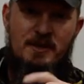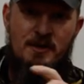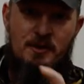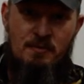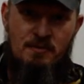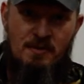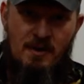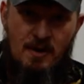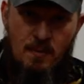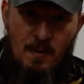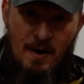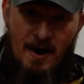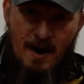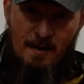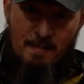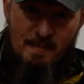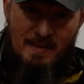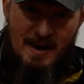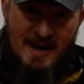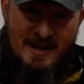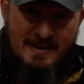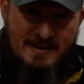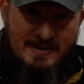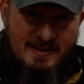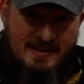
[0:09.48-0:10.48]
we do require
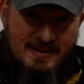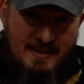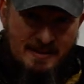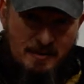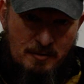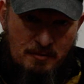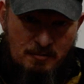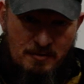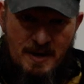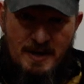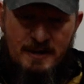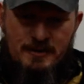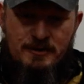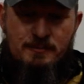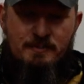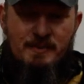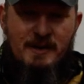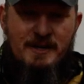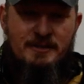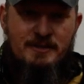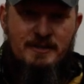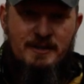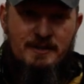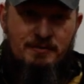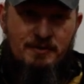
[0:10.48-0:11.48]
masks at the range,
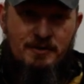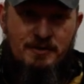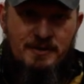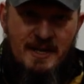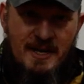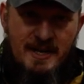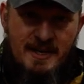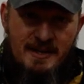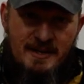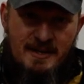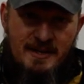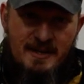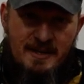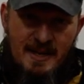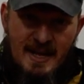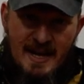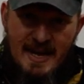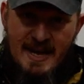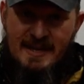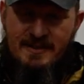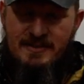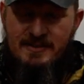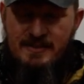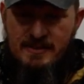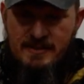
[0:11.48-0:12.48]
especially if you're taking a
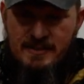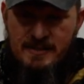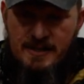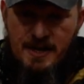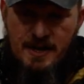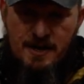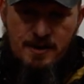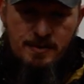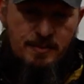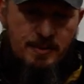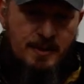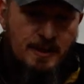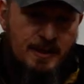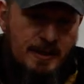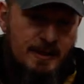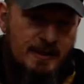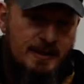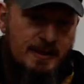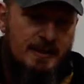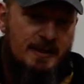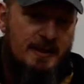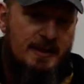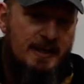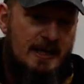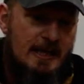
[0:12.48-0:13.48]
class. So
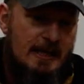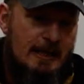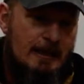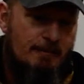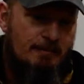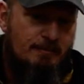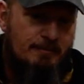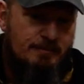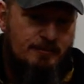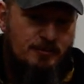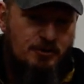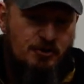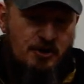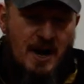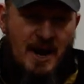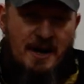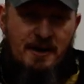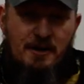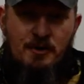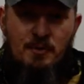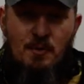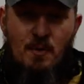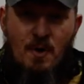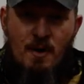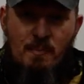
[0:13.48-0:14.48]

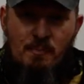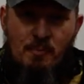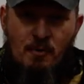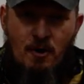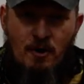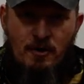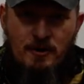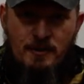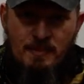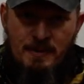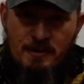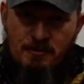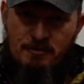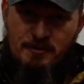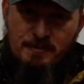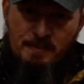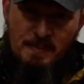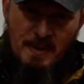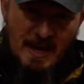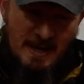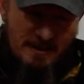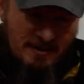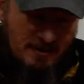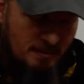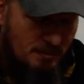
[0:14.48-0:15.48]
trying to do our part to be
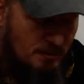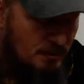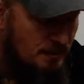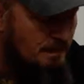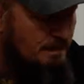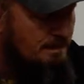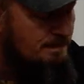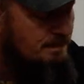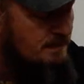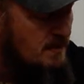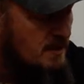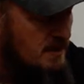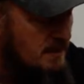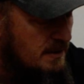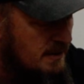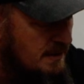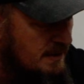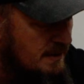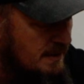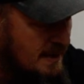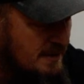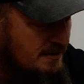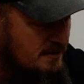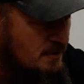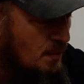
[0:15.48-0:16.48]
responsible.
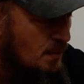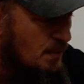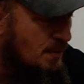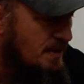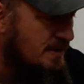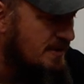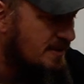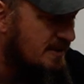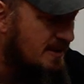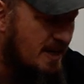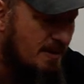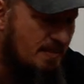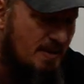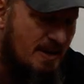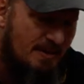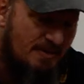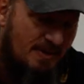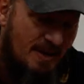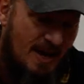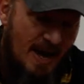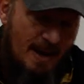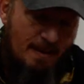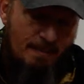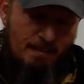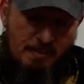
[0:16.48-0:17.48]
That's all we're going to say
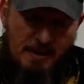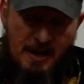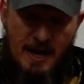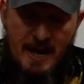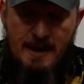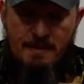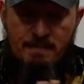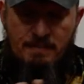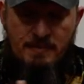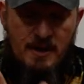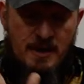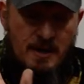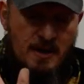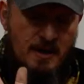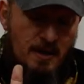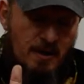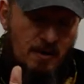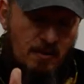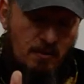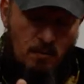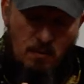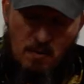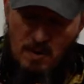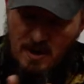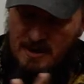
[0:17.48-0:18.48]
about that. But
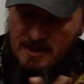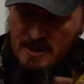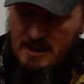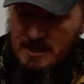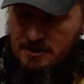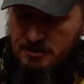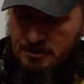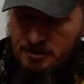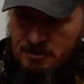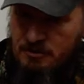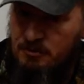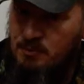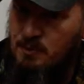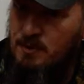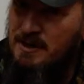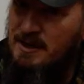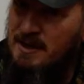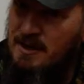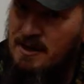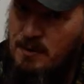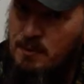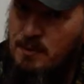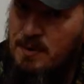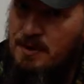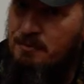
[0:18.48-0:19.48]
one of the issues we're
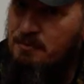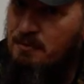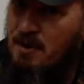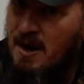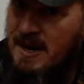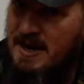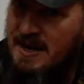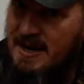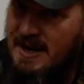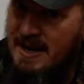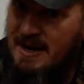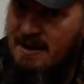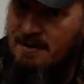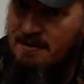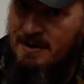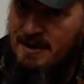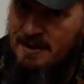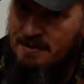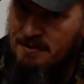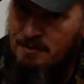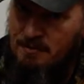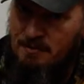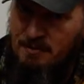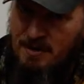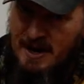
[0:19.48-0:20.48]
dealing with right now
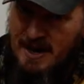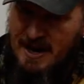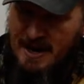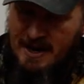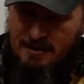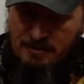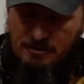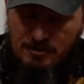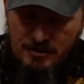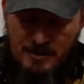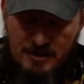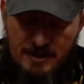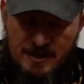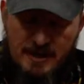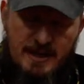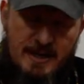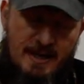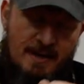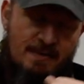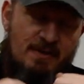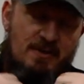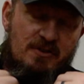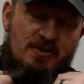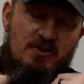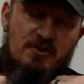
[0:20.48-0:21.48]
at the range
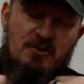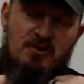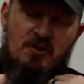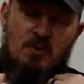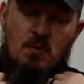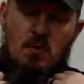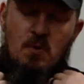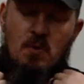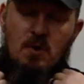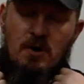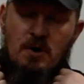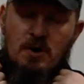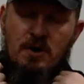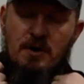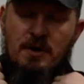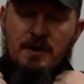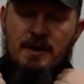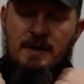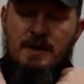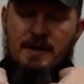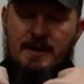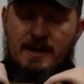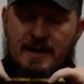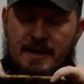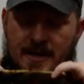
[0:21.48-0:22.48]
in the store